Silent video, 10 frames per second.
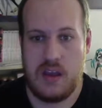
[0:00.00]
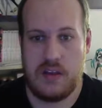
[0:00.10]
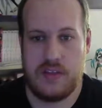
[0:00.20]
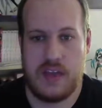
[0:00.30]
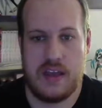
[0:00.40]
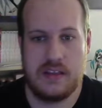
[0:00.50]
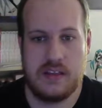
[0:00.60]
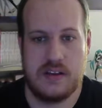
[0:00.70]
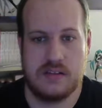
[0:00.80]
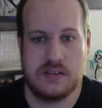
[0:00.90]
Then
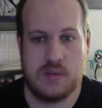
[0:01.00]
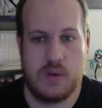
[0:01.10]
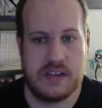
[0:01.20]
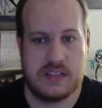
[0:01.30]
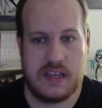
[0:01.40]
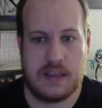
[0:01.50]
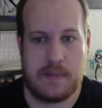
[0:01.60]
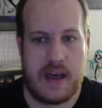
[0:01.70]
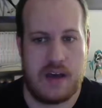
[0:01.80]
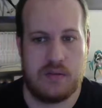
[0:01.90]
there's the ways to get
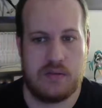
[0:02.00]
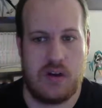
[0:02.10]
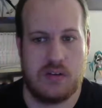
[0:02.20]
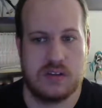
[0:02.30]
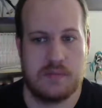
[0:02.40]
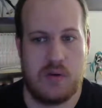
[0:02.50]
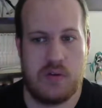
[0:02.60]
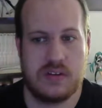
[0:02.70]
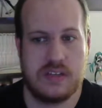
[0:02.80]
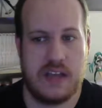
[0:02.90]
them out onto the
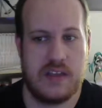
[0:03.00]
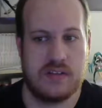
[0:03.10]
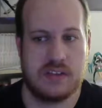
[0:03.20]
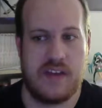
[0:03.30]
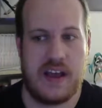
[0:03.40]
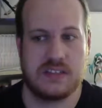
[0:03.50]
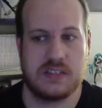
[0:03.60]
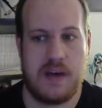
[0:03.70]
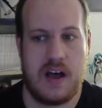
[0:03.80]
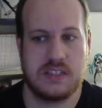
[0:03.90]
board together as fast as
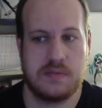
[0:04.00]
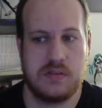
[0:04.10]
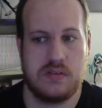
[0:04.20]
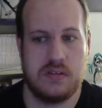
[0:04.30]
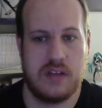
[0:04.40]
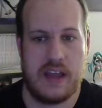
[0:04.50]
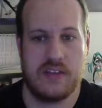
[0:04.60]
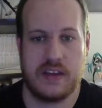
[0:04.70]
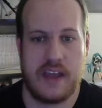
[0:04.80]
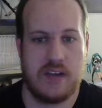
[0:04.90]
possible,
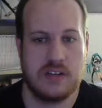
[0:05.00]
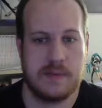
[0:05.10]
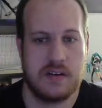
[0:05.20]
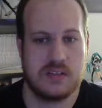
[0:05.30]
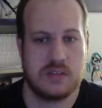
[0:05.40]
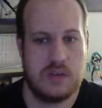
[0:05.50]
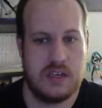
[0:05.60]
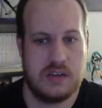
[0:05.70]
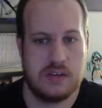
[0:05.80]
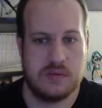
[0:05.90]
and the counterspell
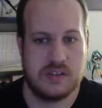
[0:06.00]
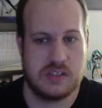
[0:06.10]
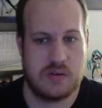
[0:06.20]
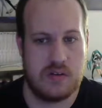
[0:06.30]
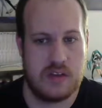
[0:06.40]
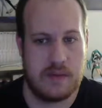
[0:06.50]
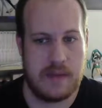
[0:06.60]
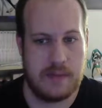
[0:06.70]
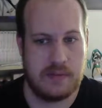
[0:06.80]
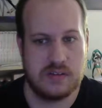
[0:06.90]
suite to ensure that I'm
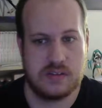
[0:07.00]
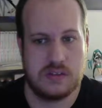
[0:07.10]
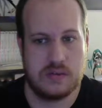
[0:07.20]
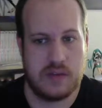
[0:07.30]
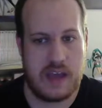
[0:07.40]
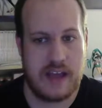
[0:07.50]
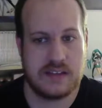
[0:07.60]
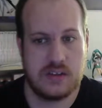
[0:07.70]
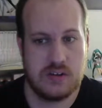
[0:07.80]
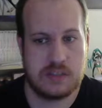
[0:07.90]
able to
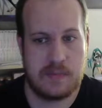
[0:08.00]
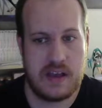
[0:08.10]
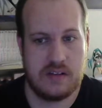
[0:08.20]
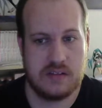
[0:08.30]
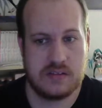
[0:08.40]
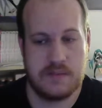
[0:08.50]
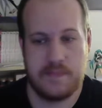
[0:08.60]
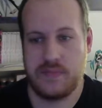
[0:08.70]
cast those spells.